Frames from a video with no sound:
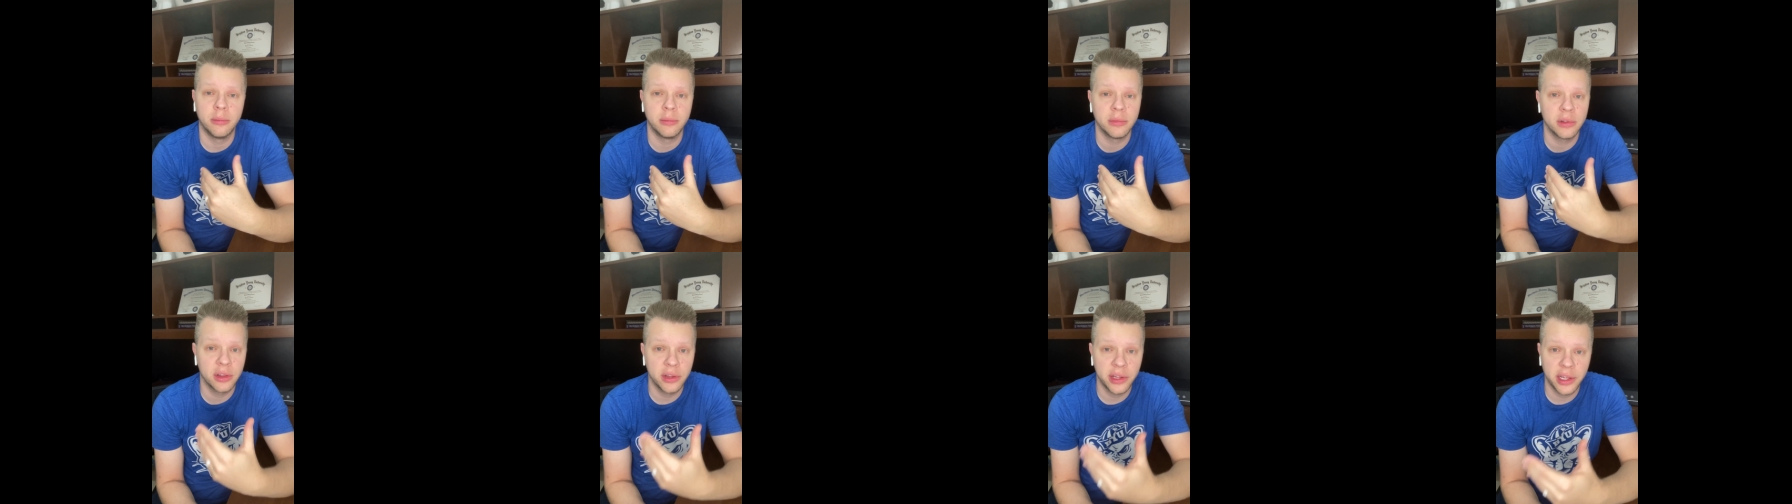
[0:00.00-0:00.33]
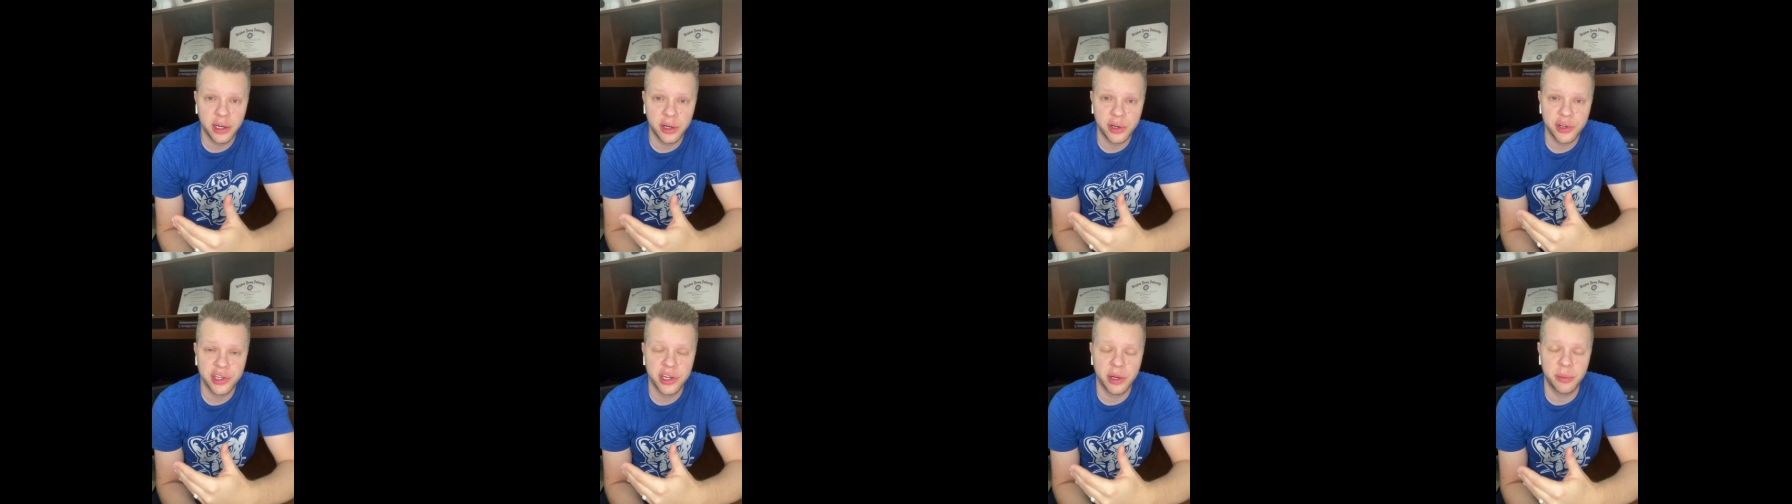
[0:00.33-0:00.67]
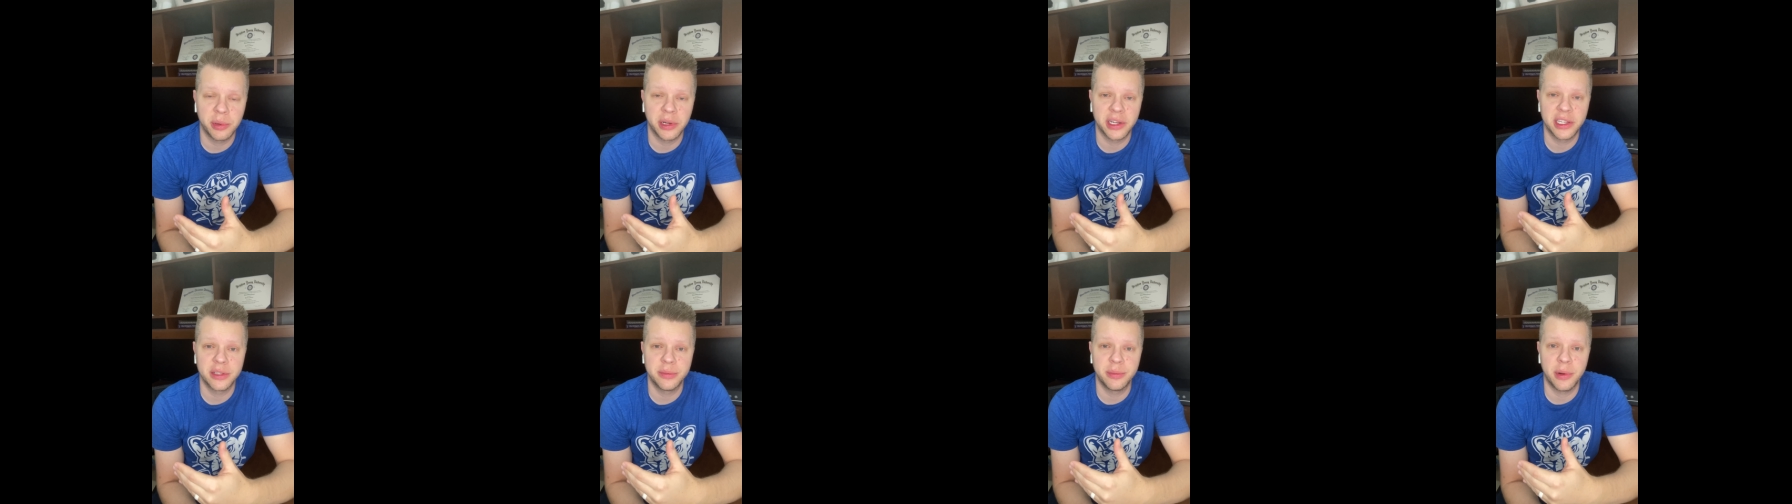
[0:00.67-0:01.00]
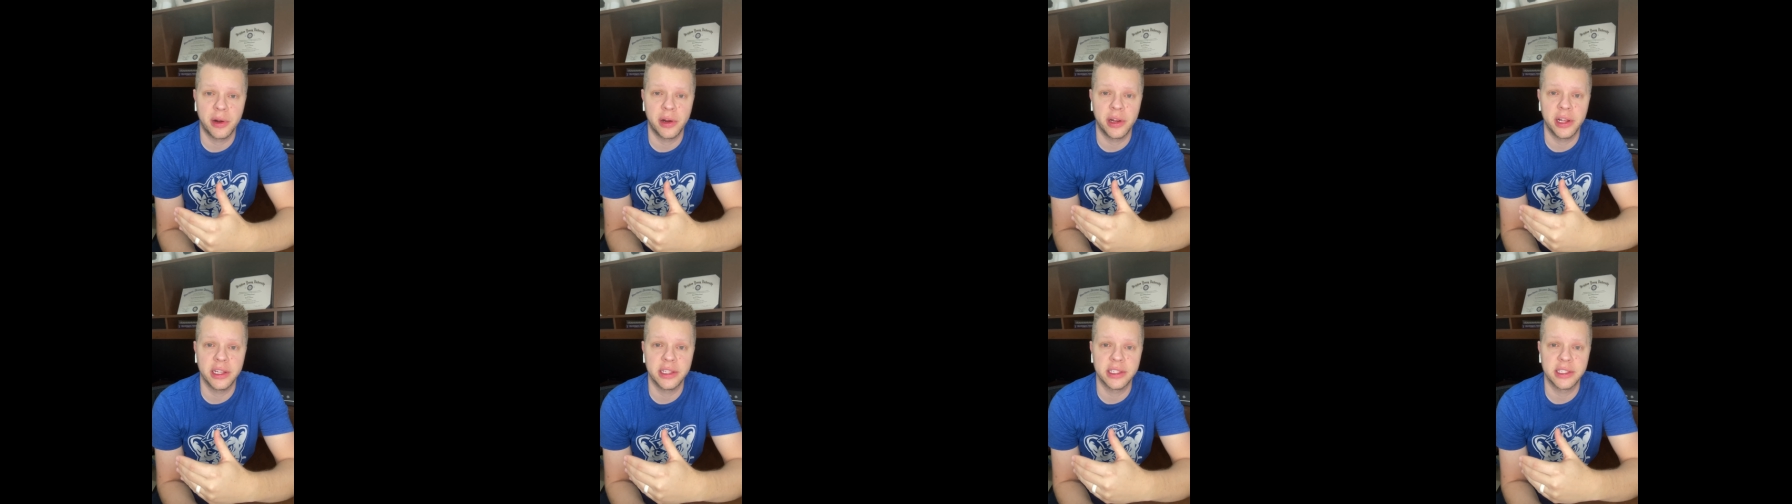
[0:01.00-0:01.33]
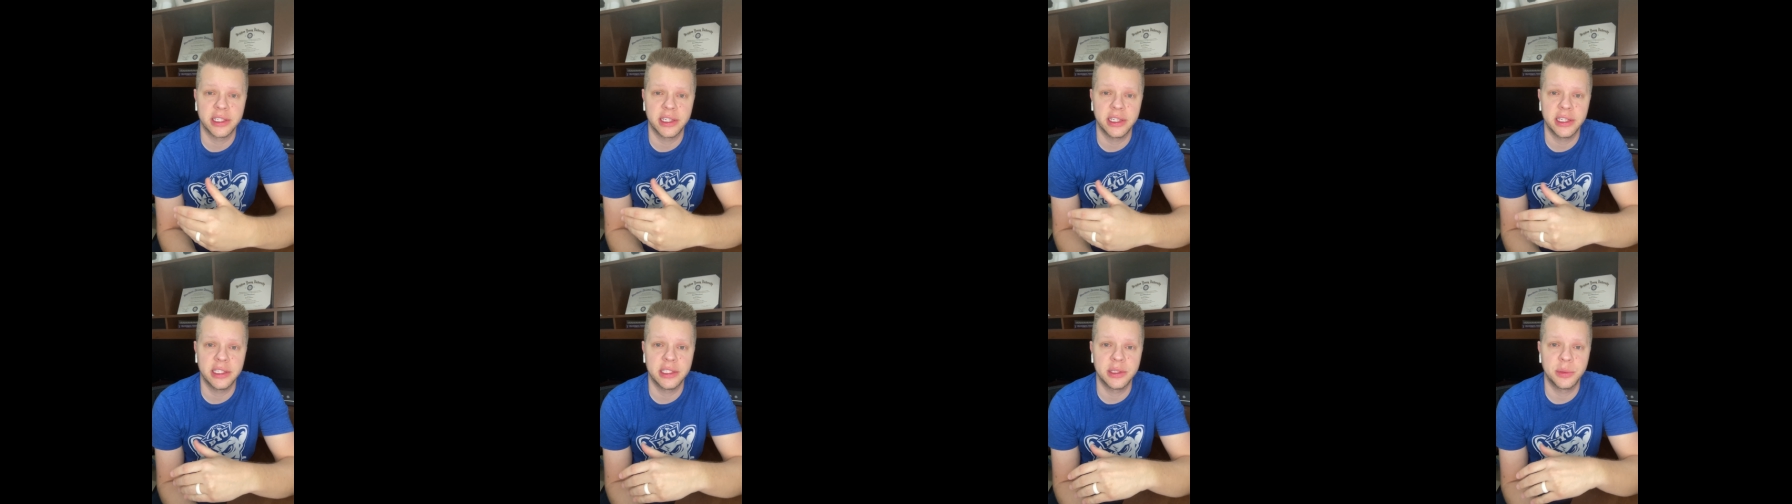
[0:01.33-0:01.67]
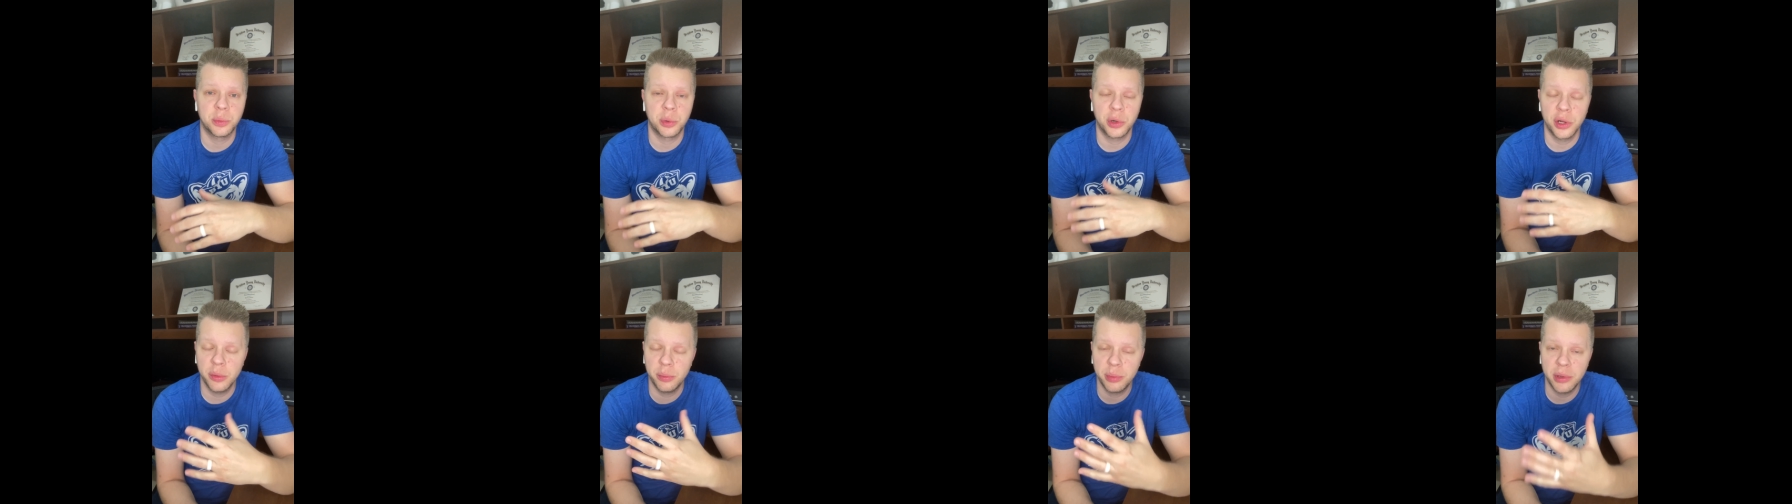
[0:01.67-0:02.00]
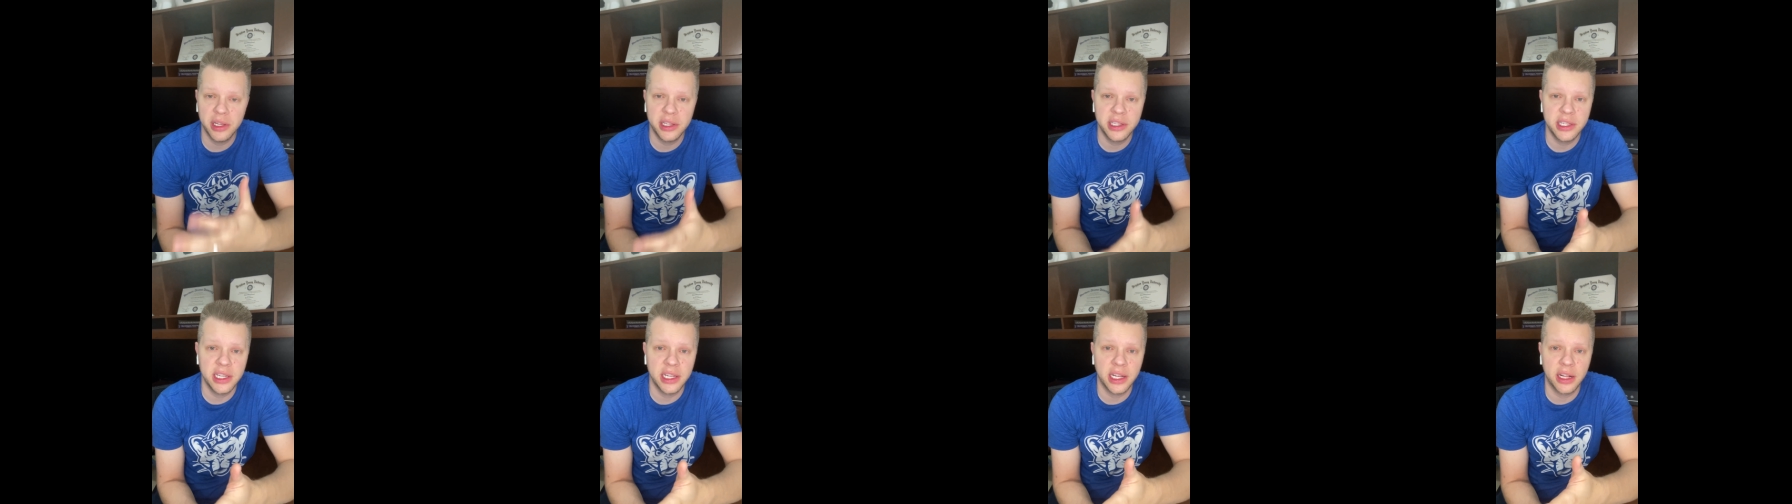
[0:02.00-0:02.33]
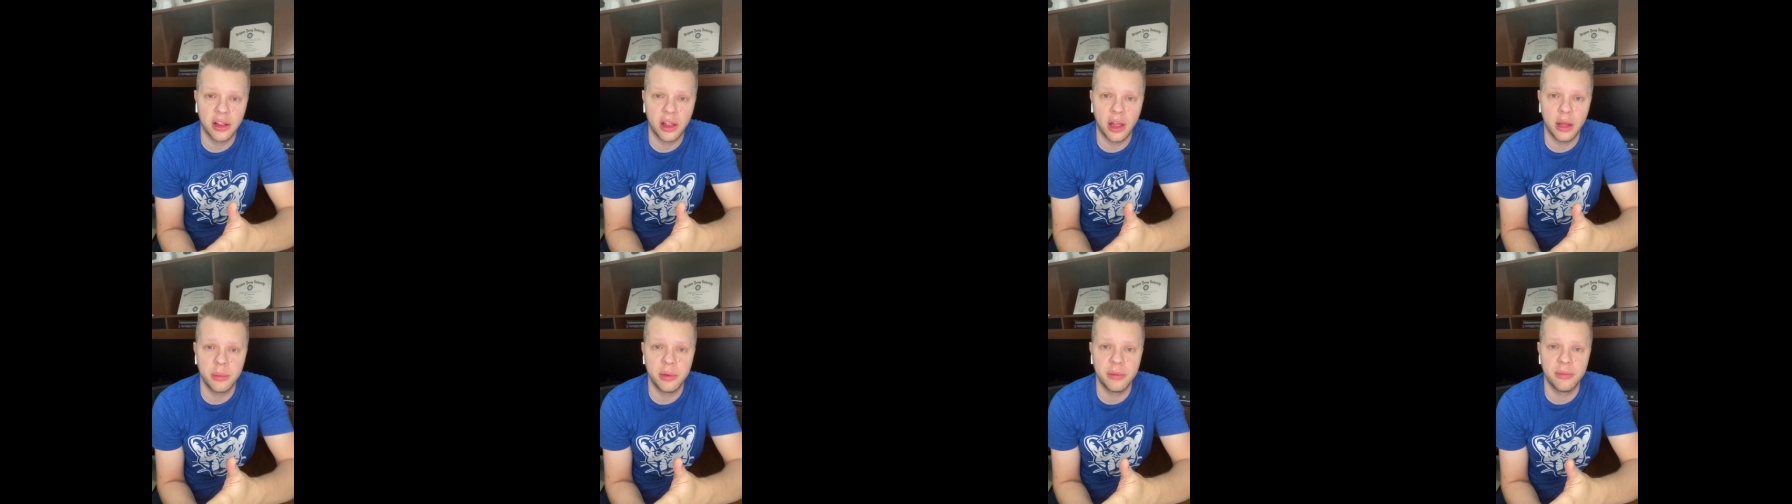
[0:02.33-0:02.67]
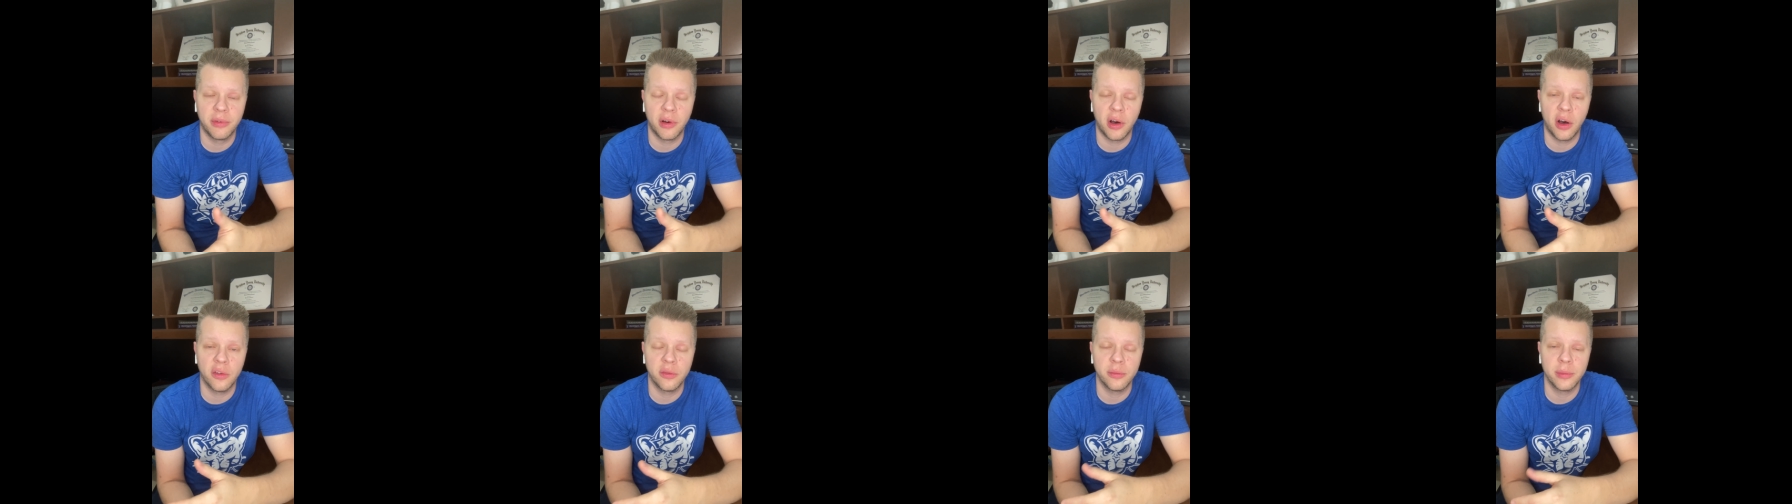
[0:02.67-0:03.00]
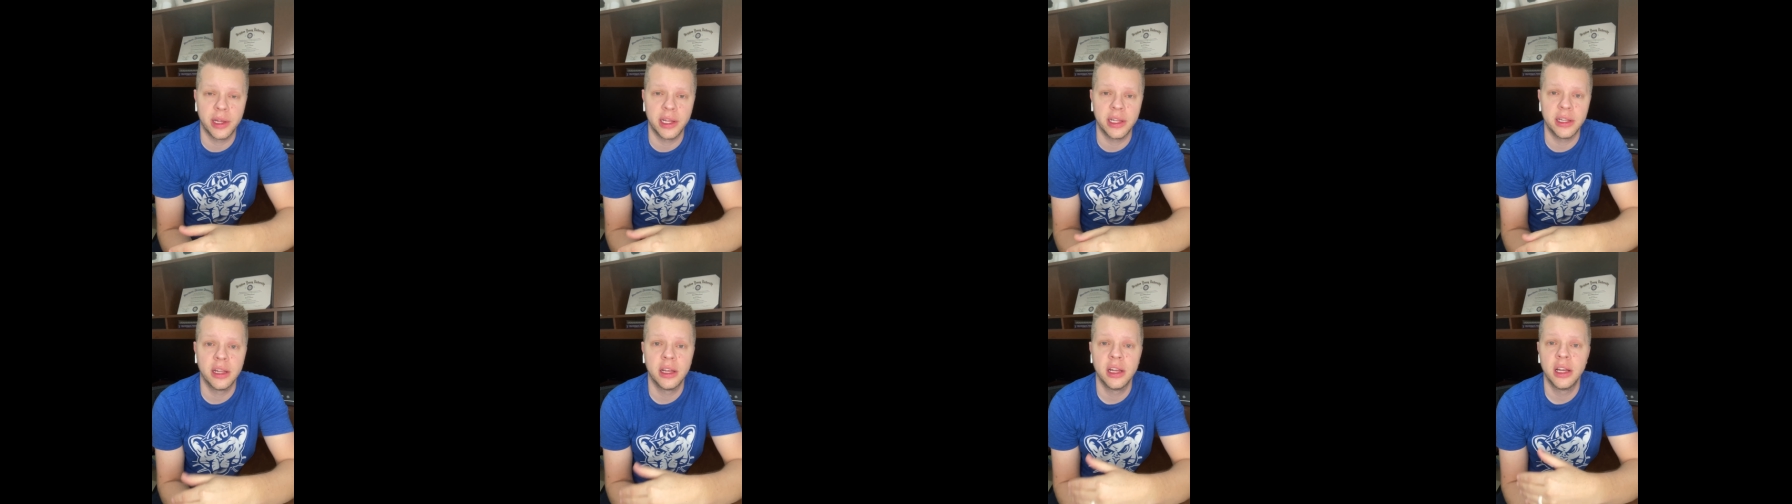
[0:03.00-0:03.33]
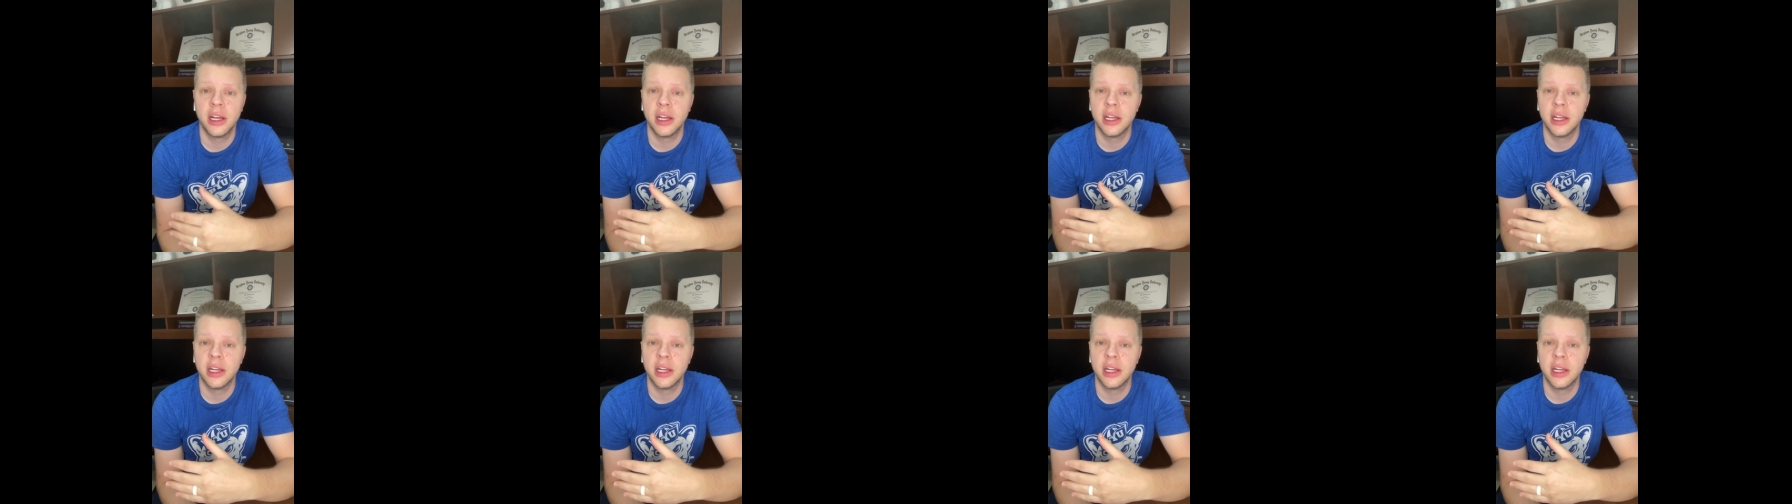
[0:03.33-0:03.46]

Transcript: leadership experiences, pre-PT club involvement,